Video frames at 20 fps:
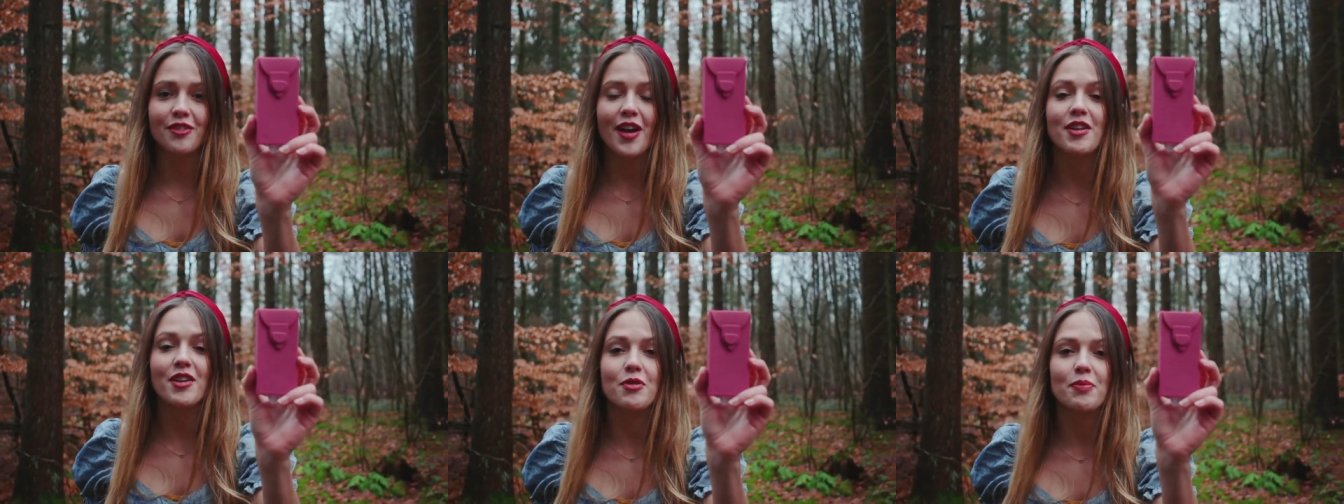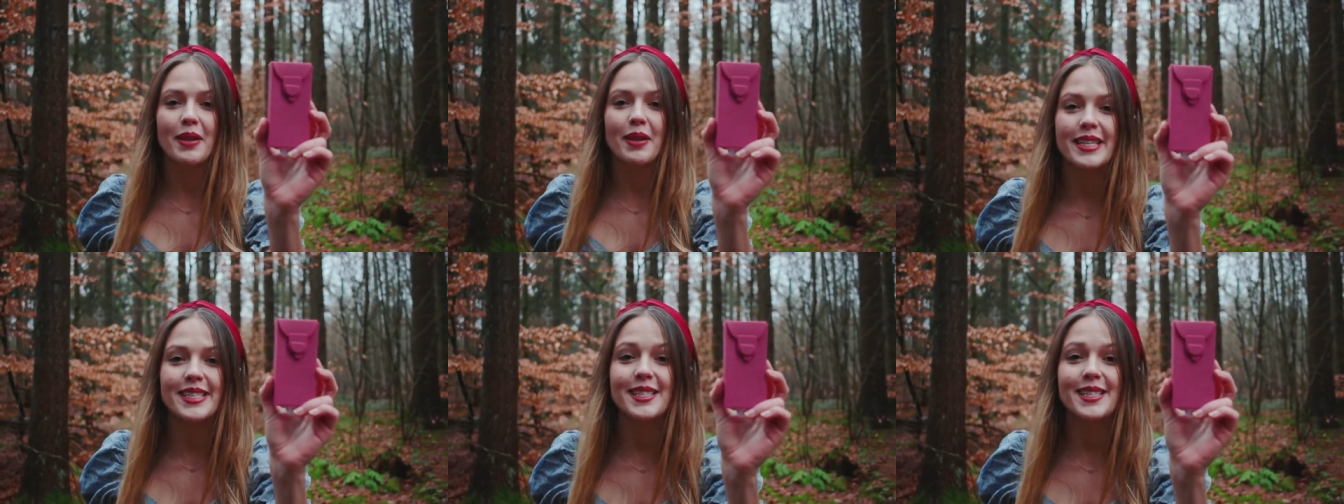and
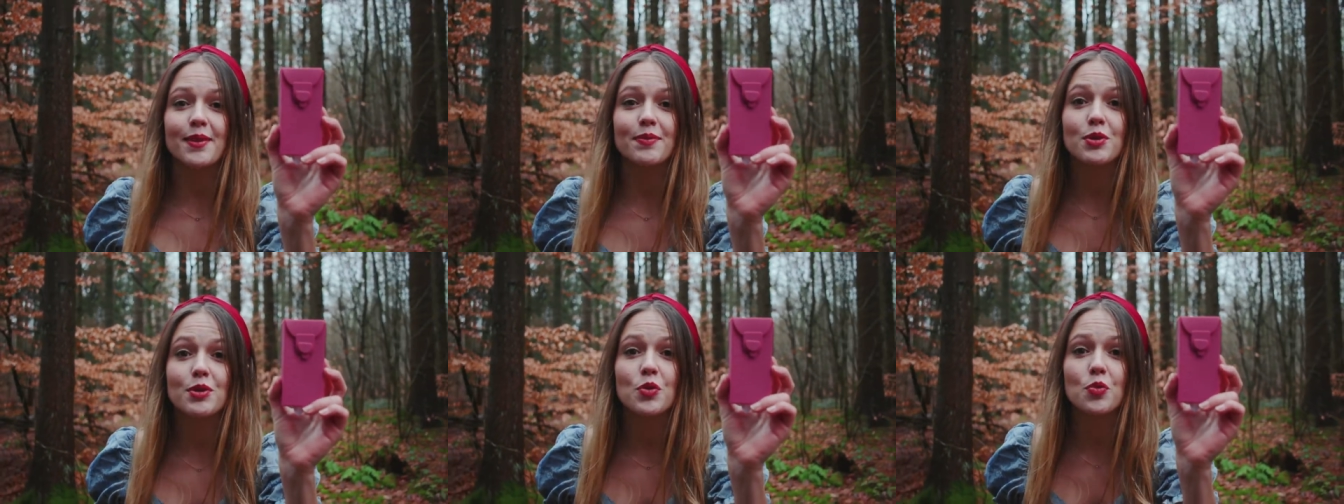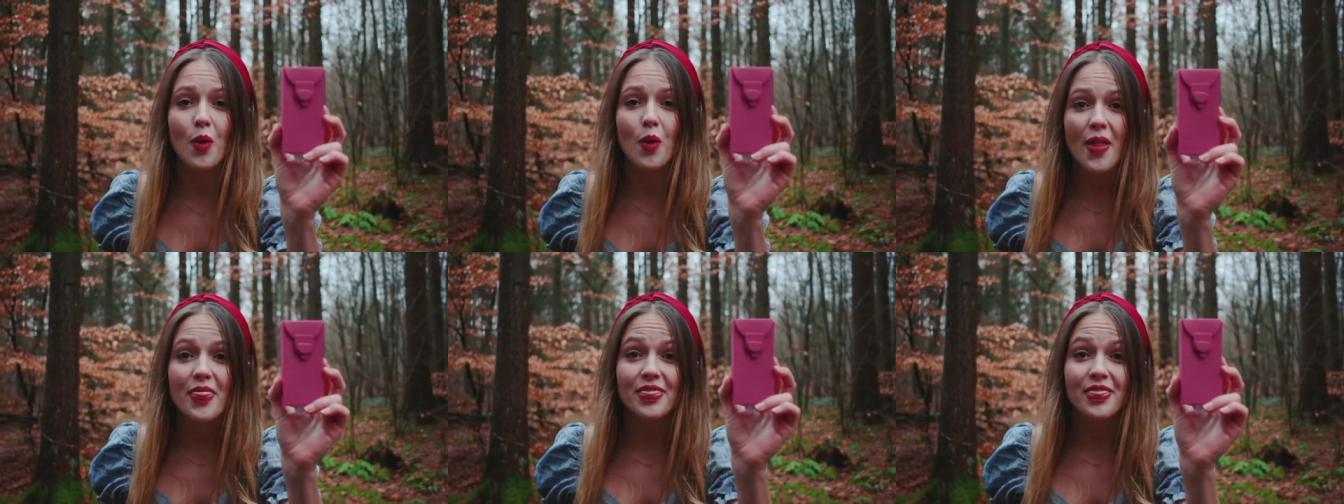replaces up to
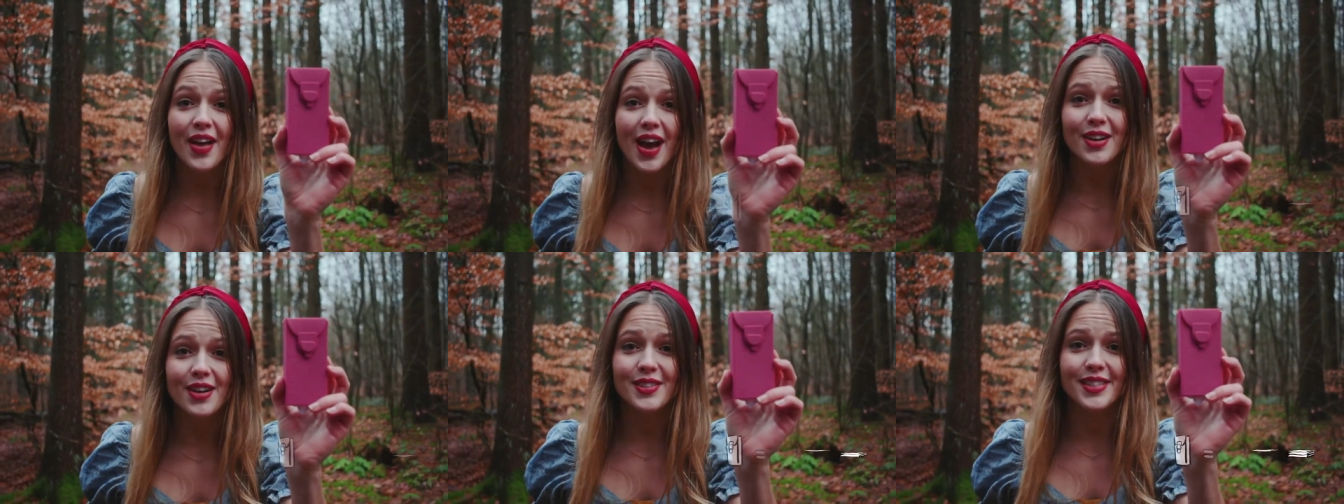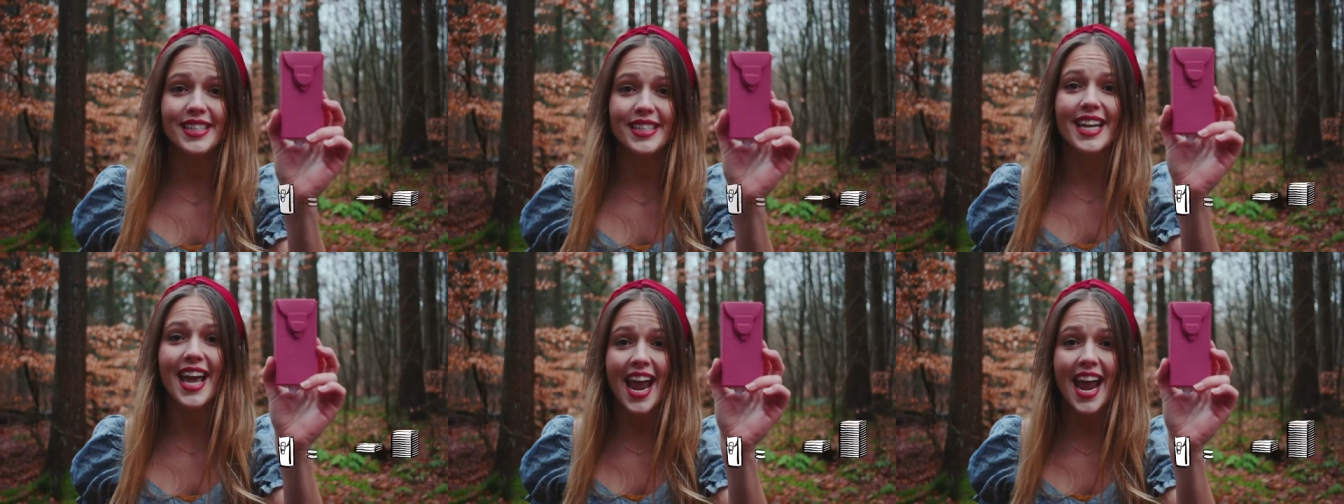two
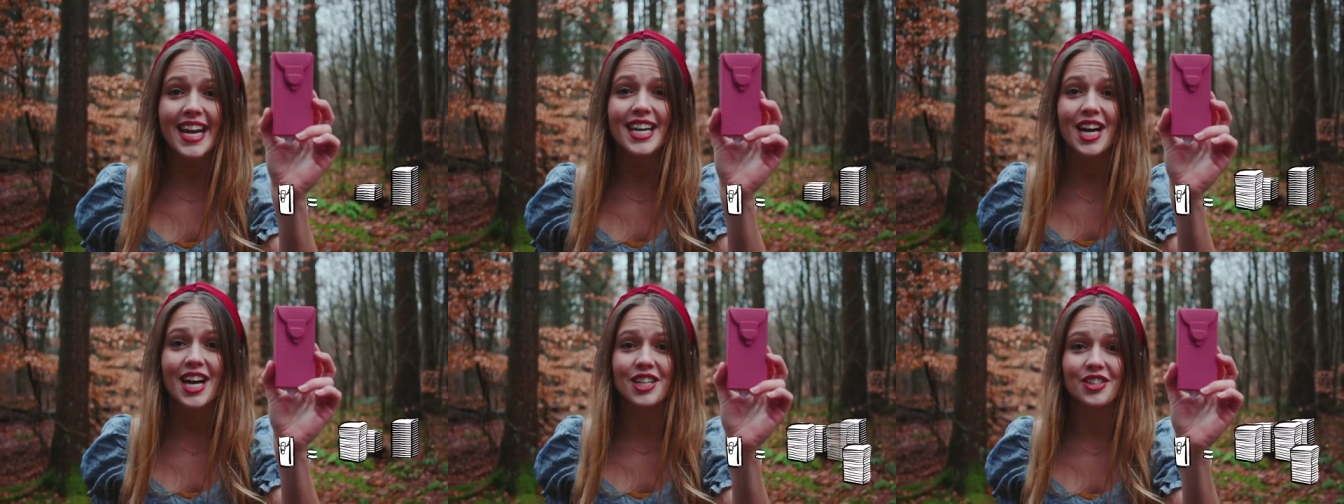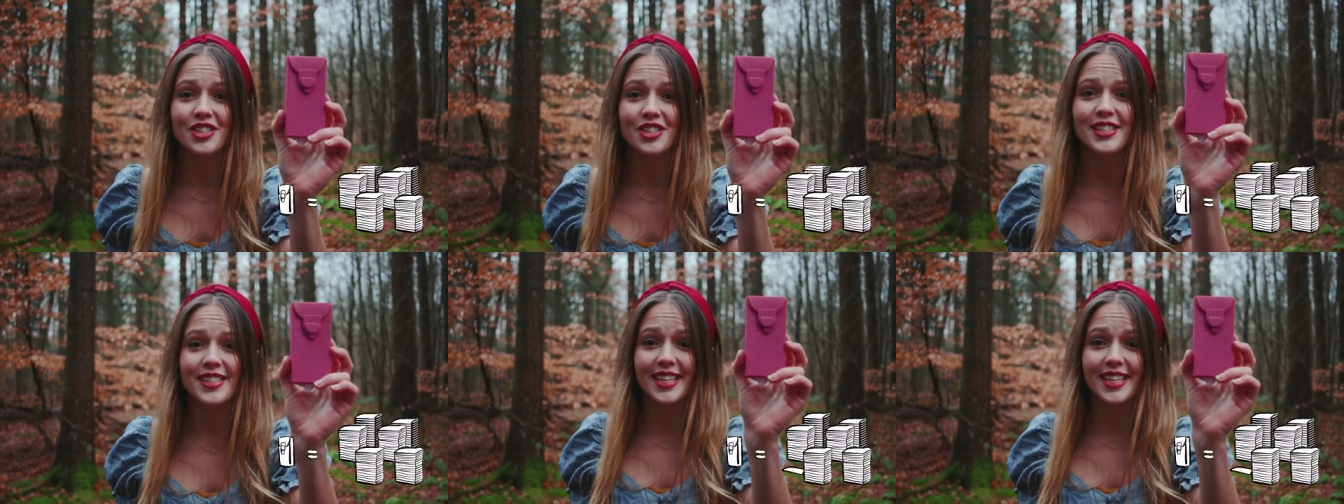thousand eight
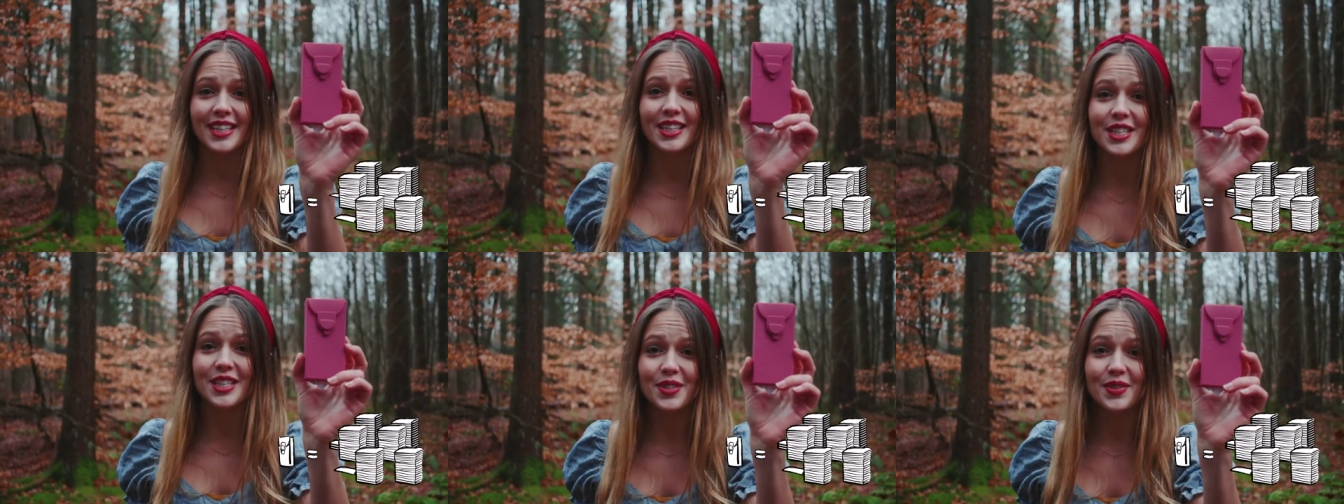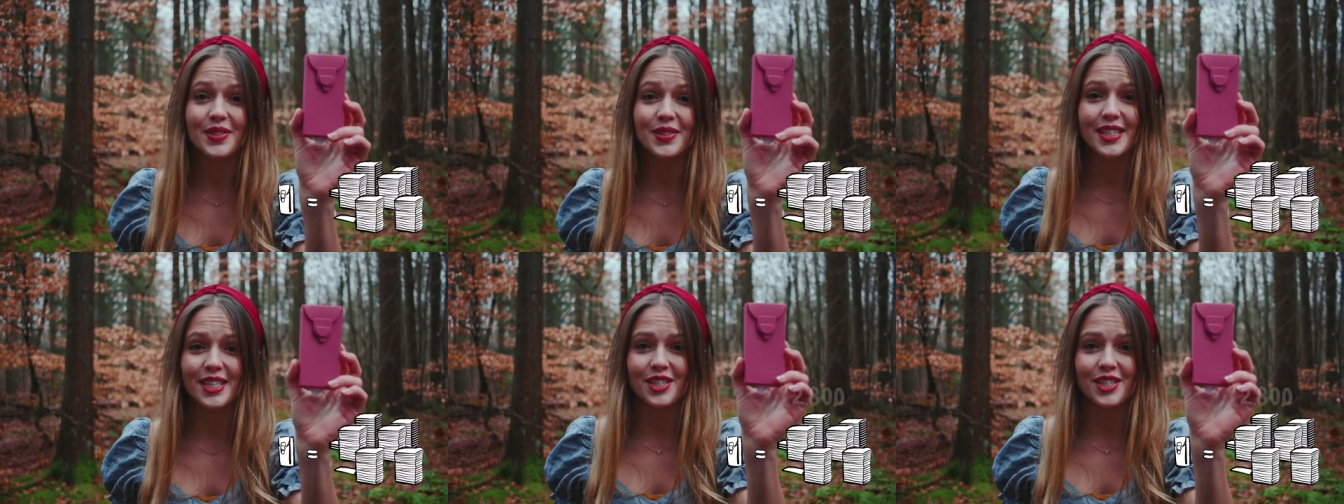hundred
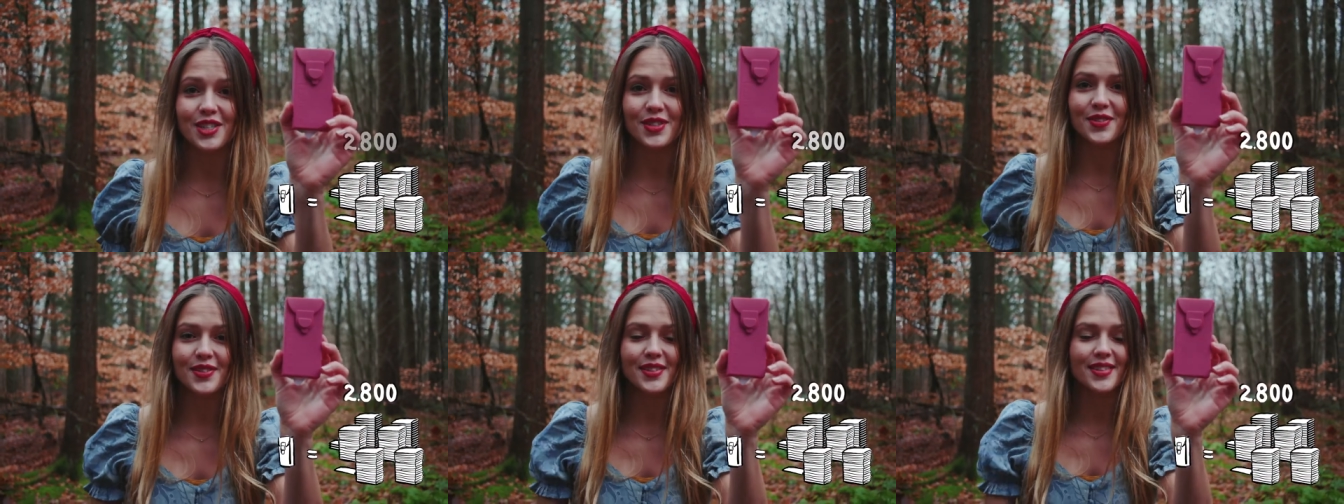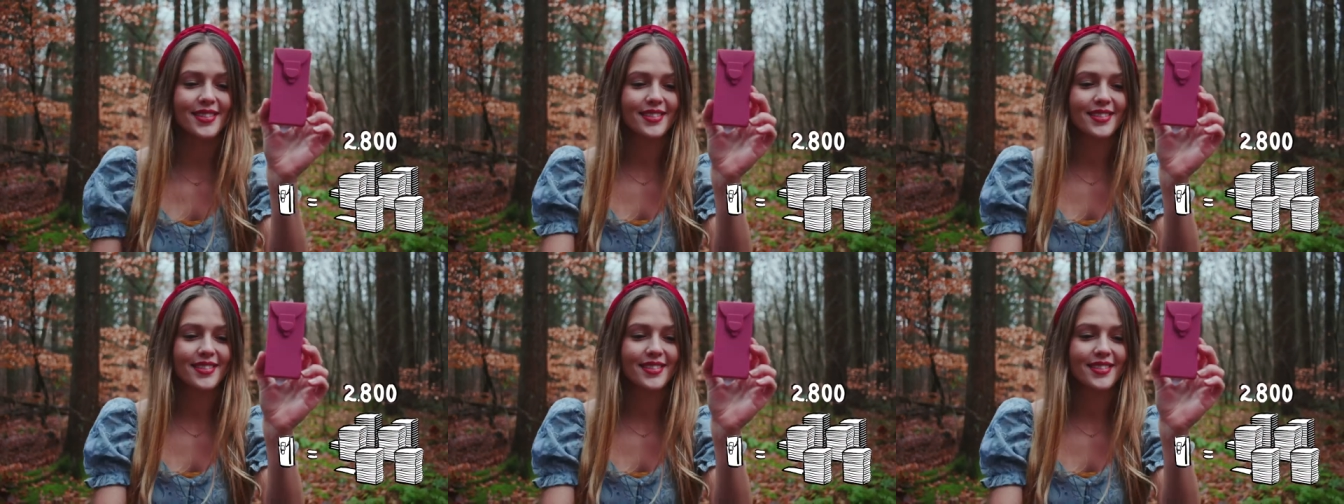single-use tissues.